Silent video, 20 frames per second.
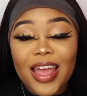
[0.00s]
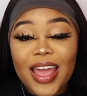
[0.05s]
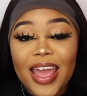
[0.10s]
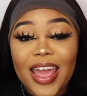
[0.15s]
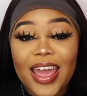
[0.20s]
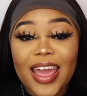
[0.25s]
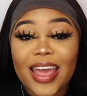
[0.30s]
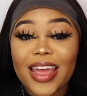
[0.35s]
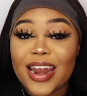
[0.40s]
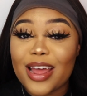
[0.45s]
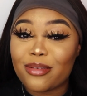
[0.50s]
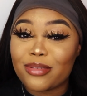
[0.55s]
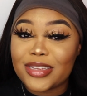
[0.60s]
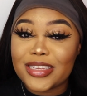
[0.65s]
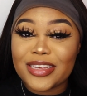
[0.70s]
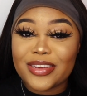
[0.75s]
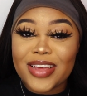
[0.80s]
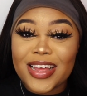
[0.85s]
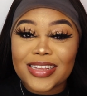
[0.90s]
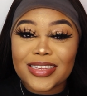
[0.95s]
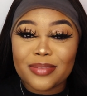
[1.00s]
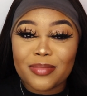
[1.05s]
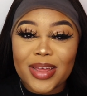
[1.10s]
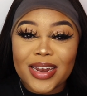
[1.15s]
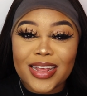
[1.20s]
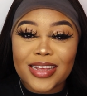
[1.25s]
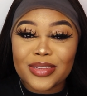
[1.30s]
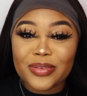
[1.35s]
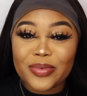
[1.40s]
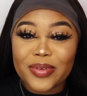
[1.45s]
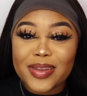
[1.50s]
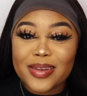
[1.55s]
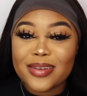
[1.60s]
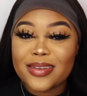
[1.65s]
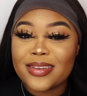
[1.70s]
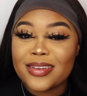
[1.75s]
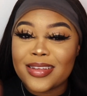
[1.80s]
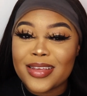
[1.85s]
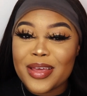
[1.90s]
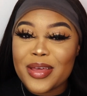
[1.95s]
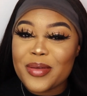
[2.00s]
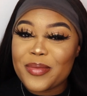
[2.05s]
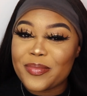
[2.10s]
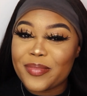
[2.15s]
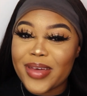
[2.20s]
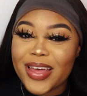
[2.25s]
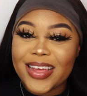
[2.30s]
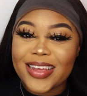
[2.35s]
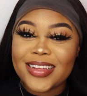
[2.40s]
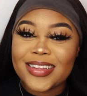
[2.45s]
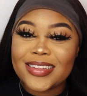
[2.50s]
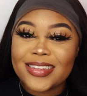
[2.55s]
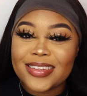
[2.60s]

and I will see you guys in my next one. Bye.